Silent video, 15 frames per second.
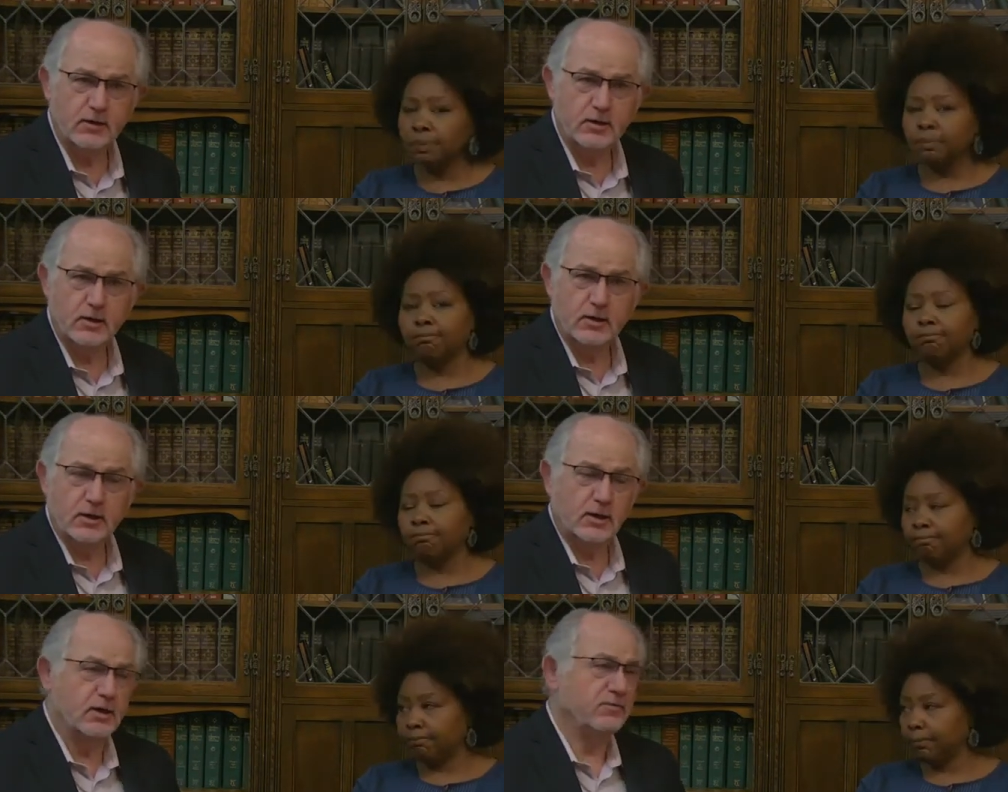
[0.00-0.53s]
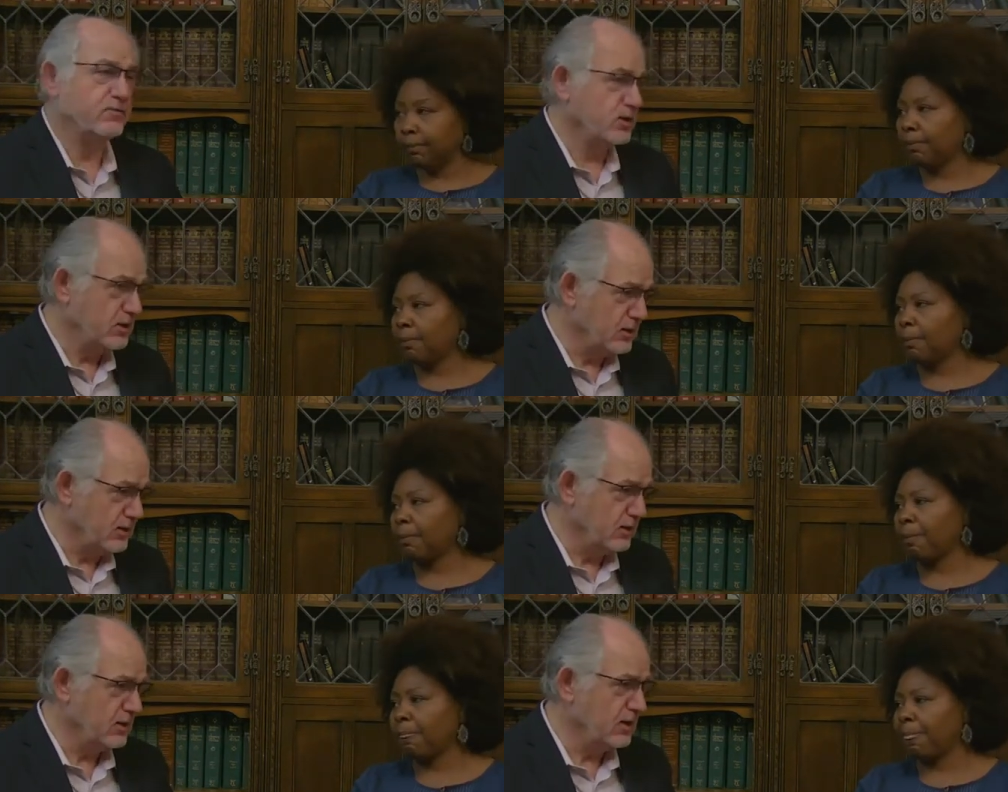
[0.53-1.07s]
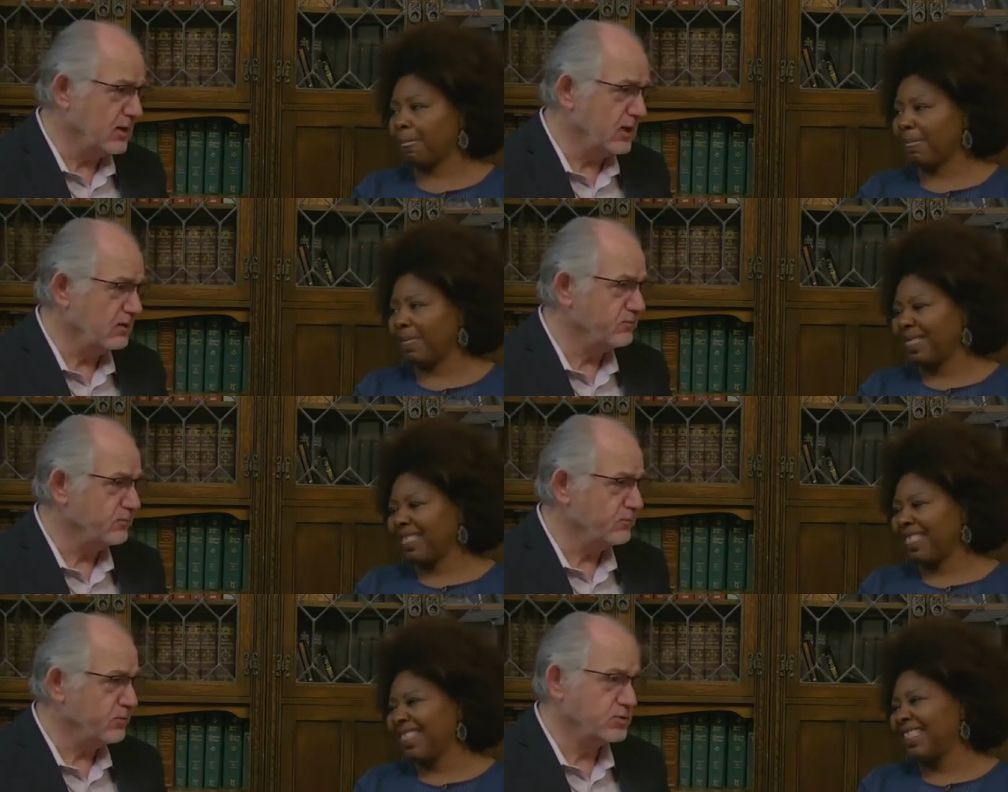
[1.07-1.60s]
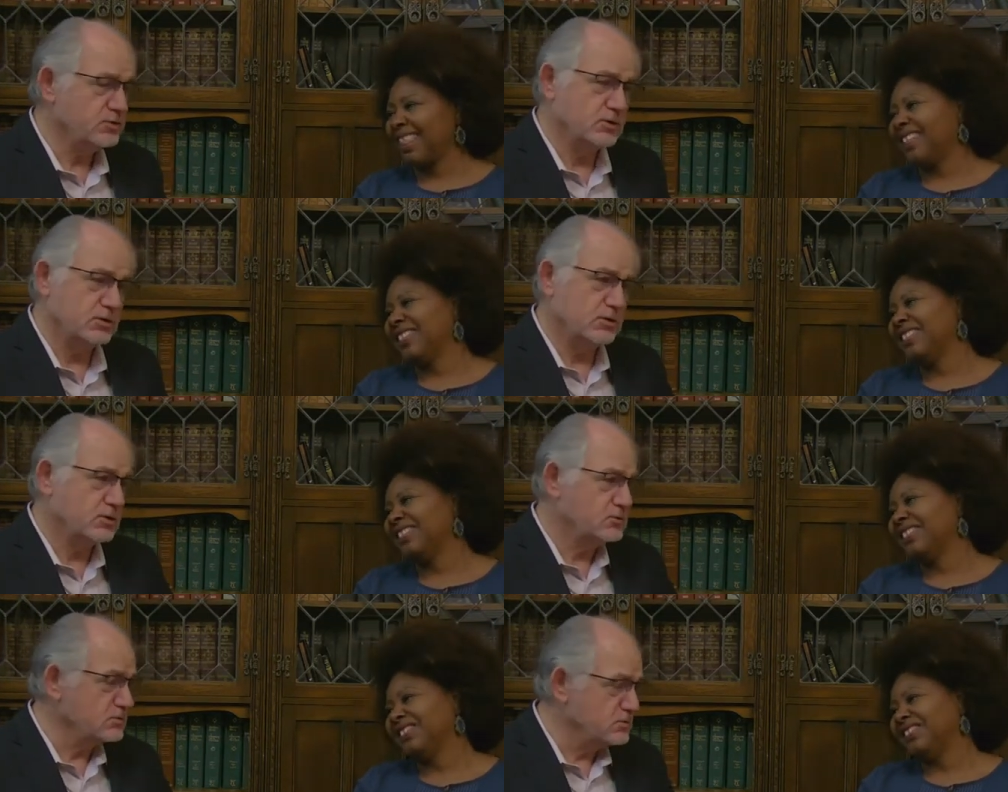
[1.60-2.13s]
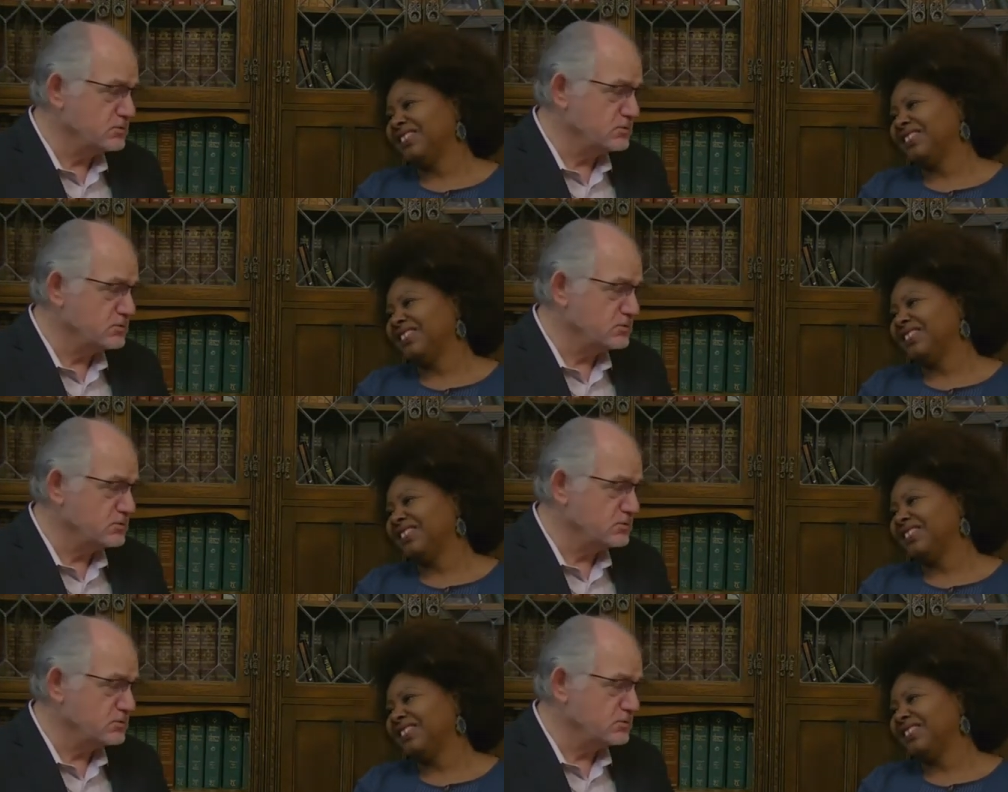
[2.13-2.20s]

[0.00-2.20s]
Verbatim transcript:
Speaker 1: mm-hmm. a living a clean life, a person that doesn't